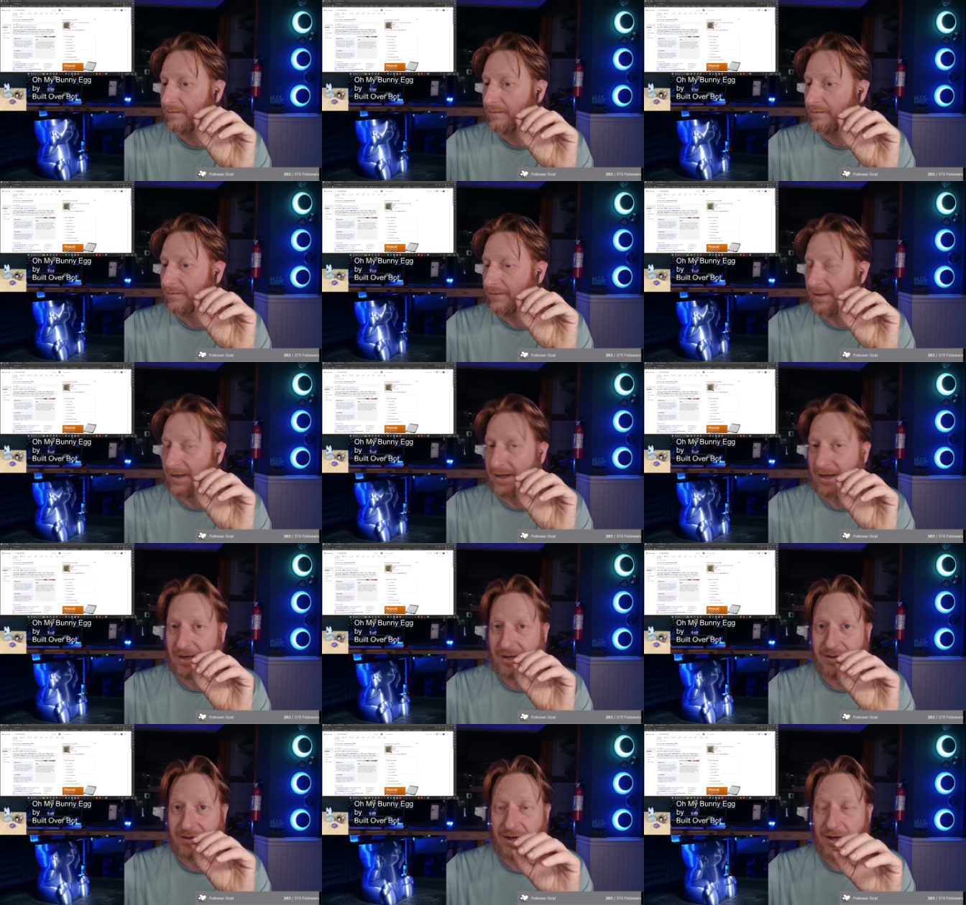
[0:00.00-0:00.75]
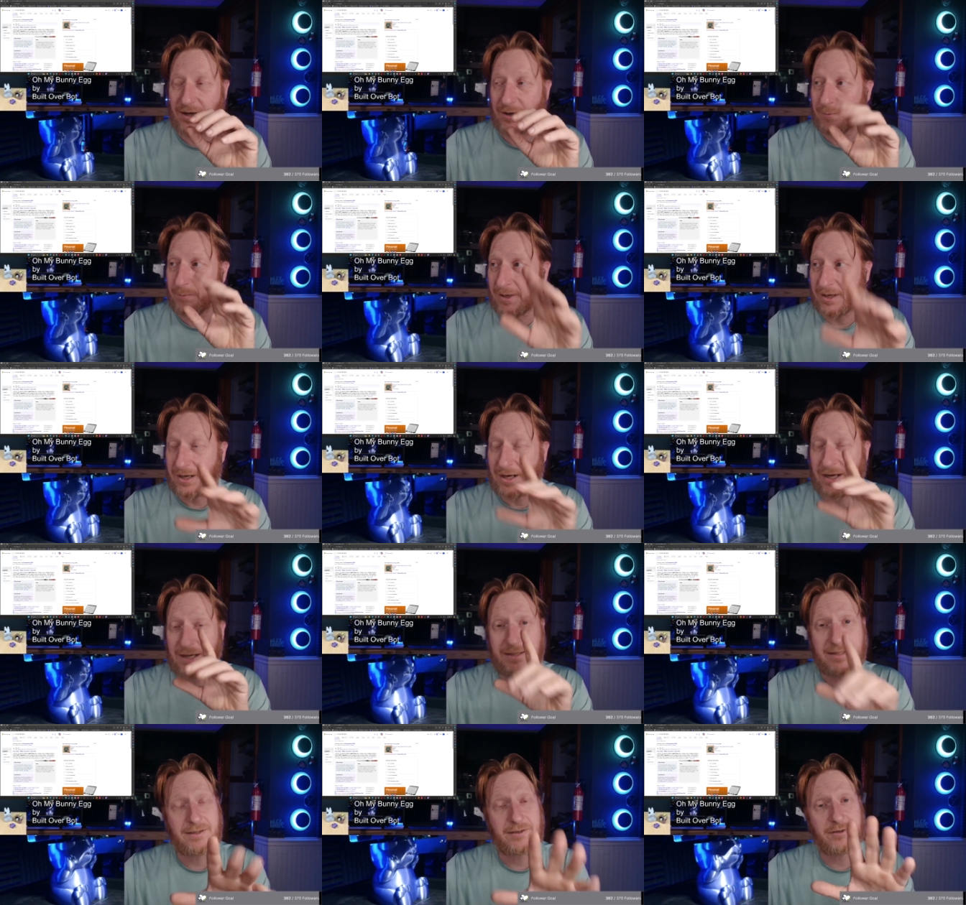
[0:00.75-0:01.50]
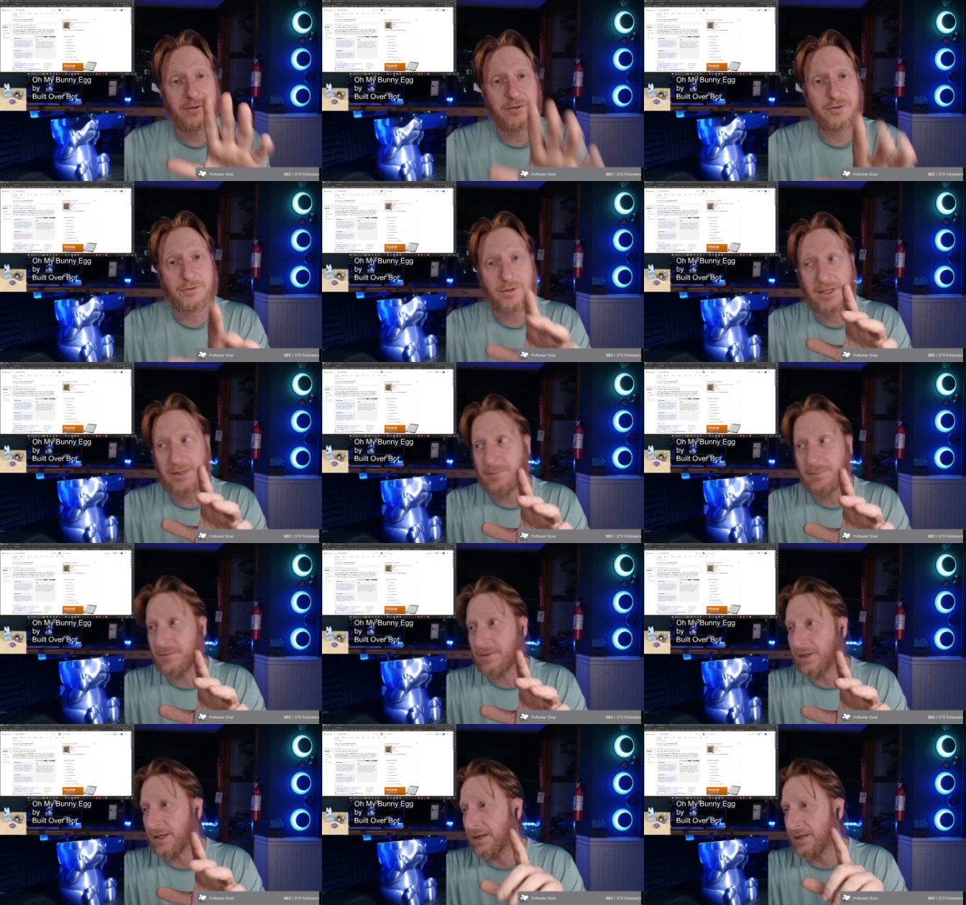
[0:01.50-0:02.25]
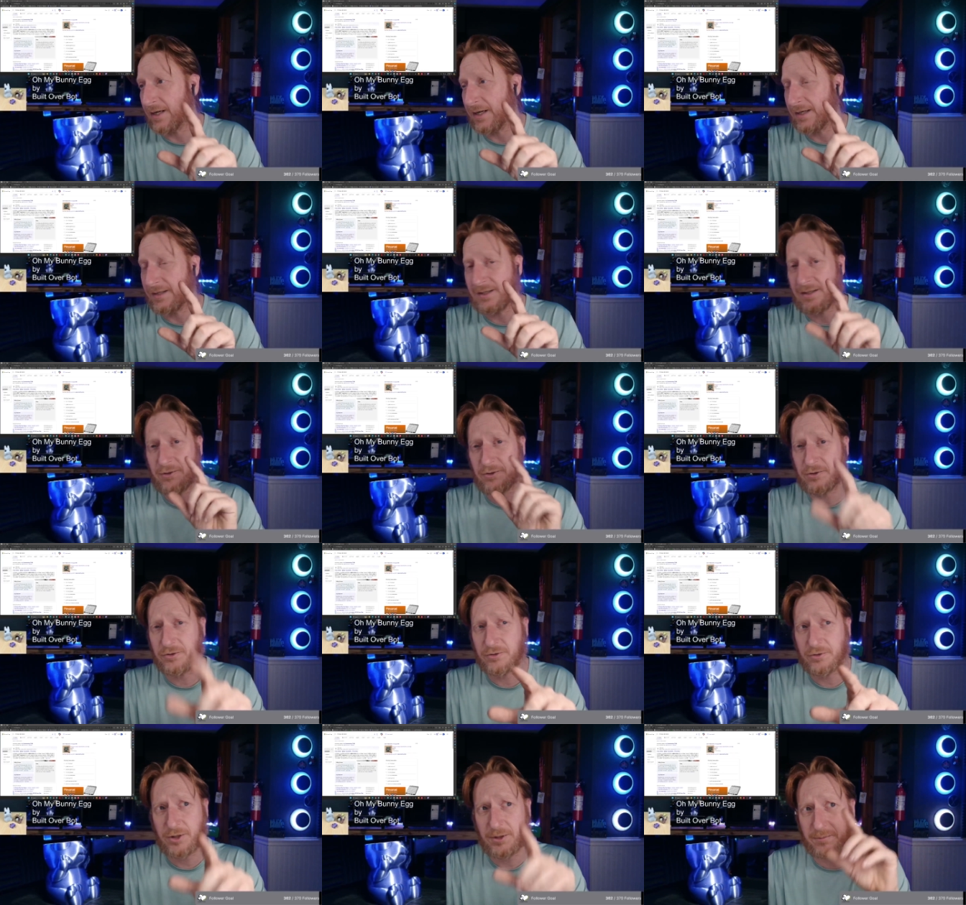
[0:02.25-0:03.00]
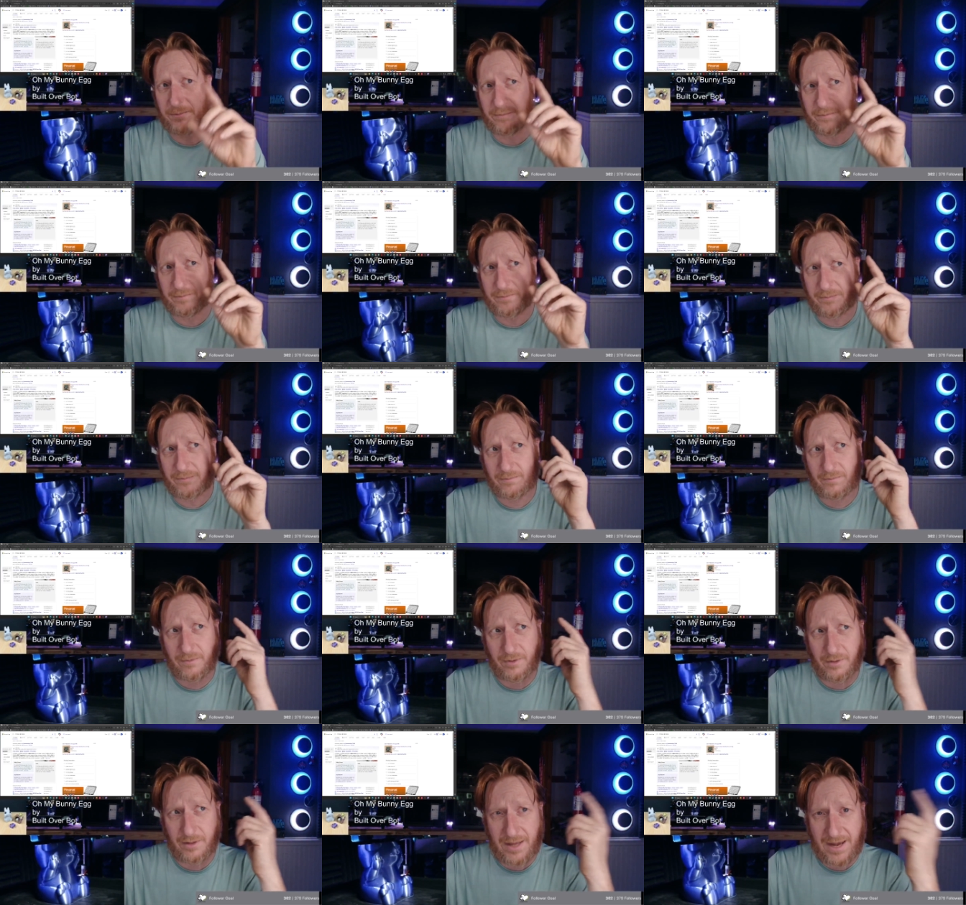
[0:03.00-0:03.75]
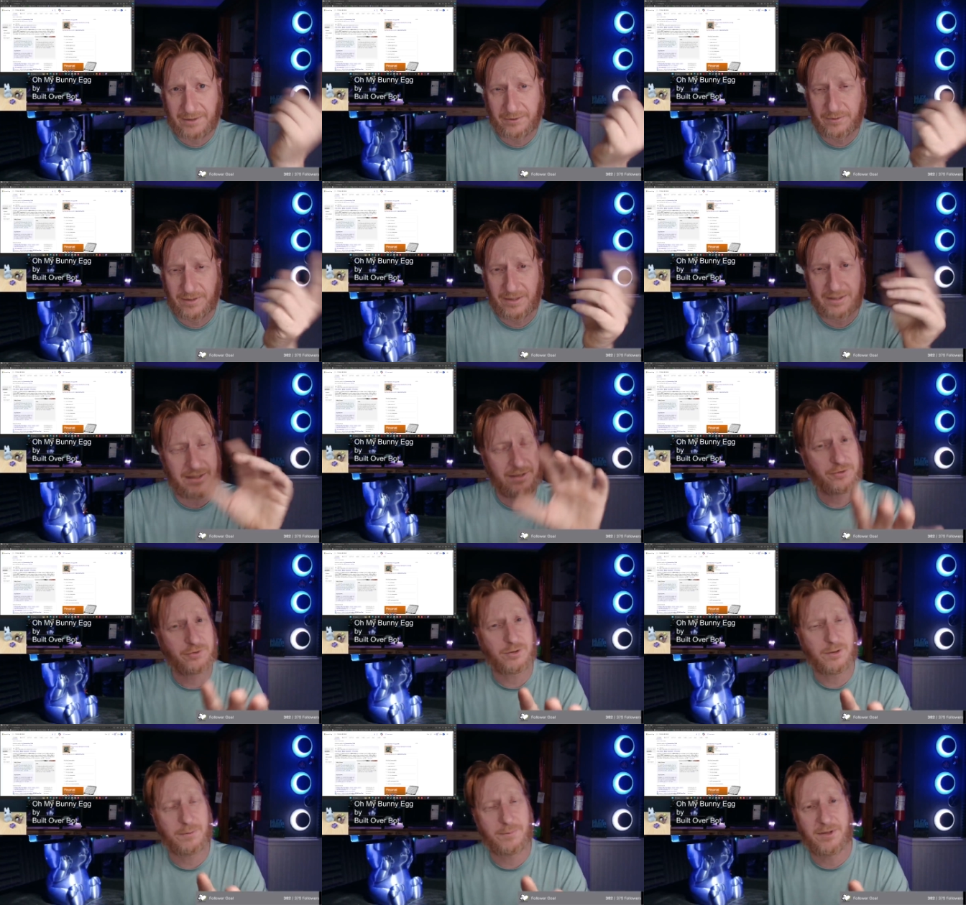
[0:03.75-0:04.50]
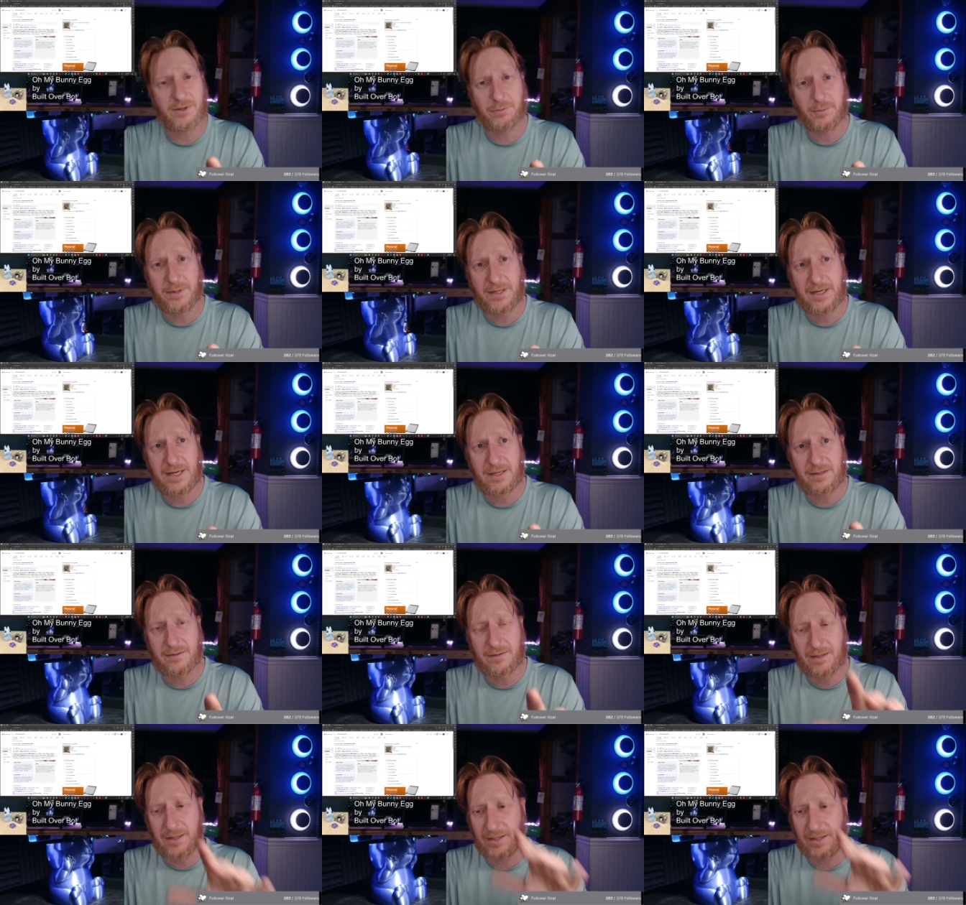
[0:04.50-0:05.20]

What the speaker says: Yeah, no, I didn't stream. I didn't stream last. I didn't stream this weekend